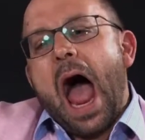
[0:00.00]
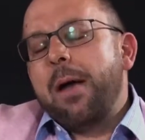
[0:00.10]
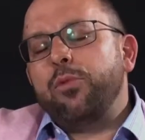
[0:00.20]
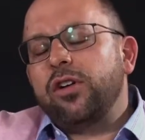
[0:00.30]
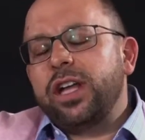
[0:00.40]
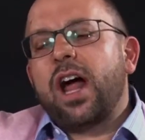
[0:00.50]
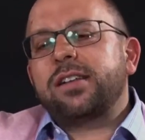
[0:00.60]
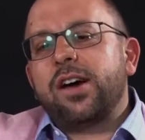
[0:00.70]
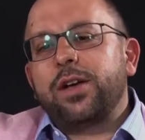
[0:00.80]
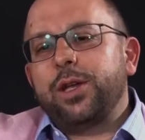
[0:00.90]
I'm really
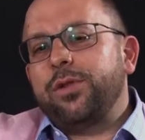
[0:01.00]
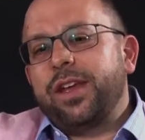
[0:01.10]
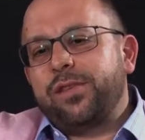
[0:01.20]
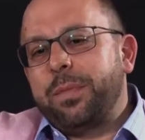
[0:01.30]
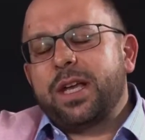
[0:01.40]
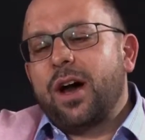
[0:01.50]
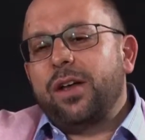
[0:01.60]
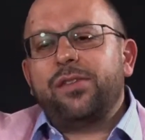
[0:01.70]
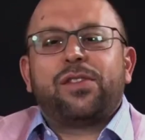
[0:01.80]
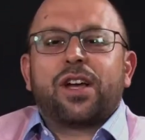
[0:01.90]
not telling you this because